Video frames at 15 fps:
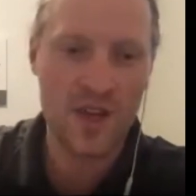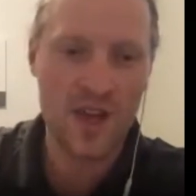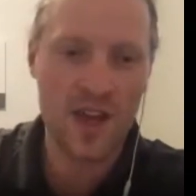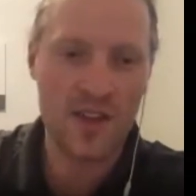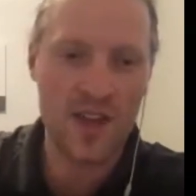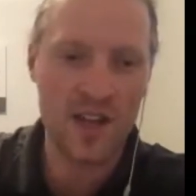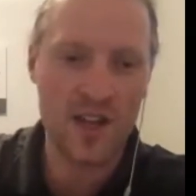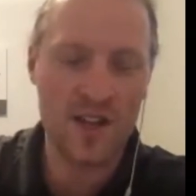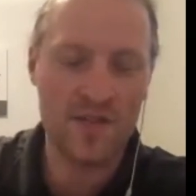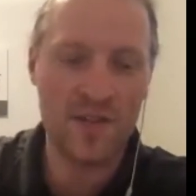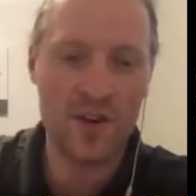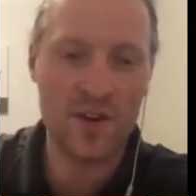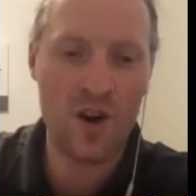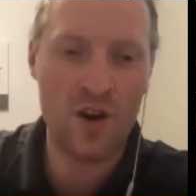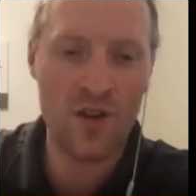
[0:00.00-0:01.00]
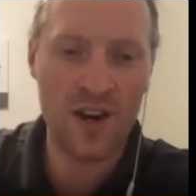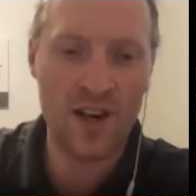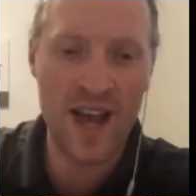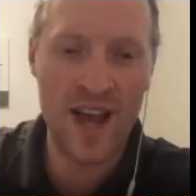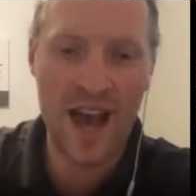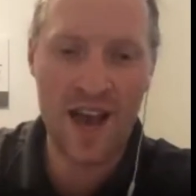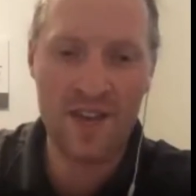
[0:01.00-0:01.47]
And then if you're
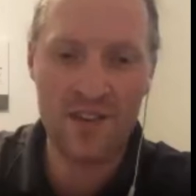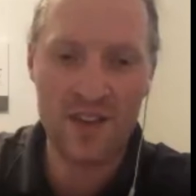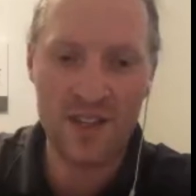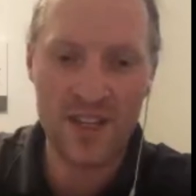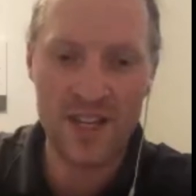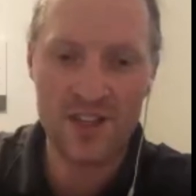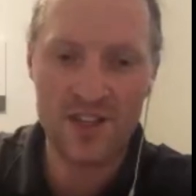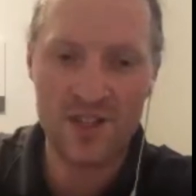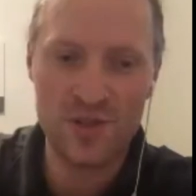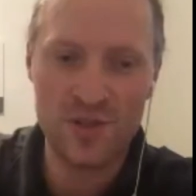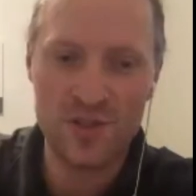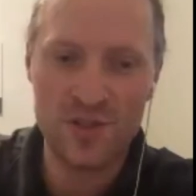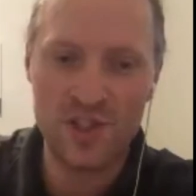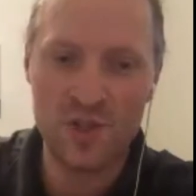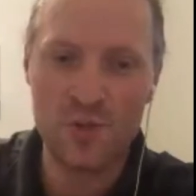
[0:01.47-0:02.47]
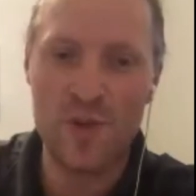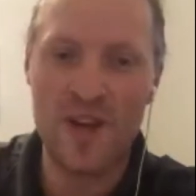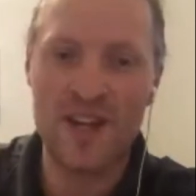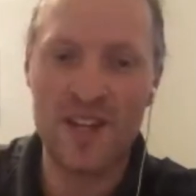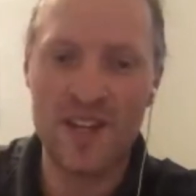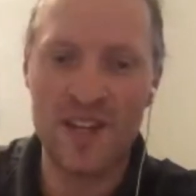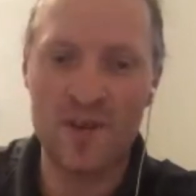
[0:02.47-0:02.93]
already having issues, you
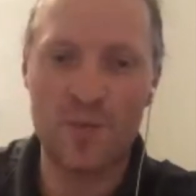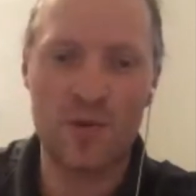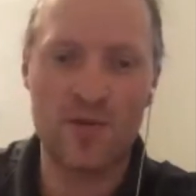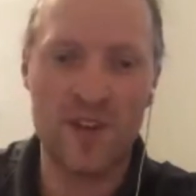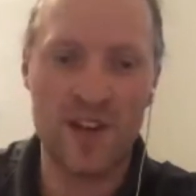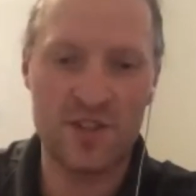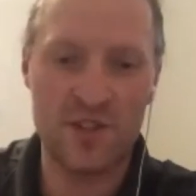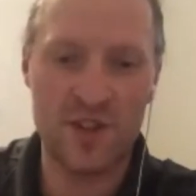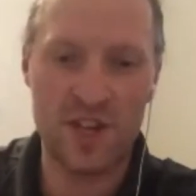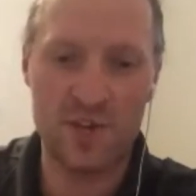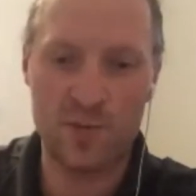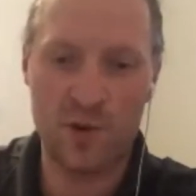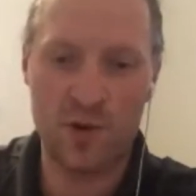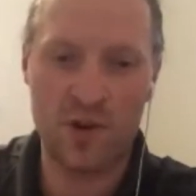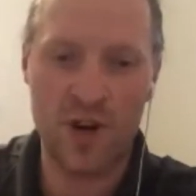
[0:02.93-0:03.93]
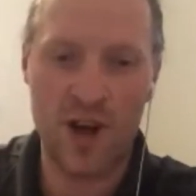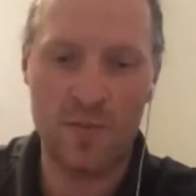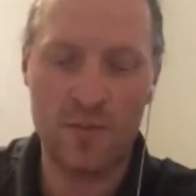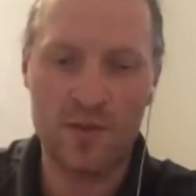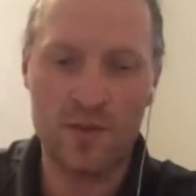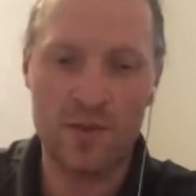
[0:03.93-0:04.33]
may need a professionalized program.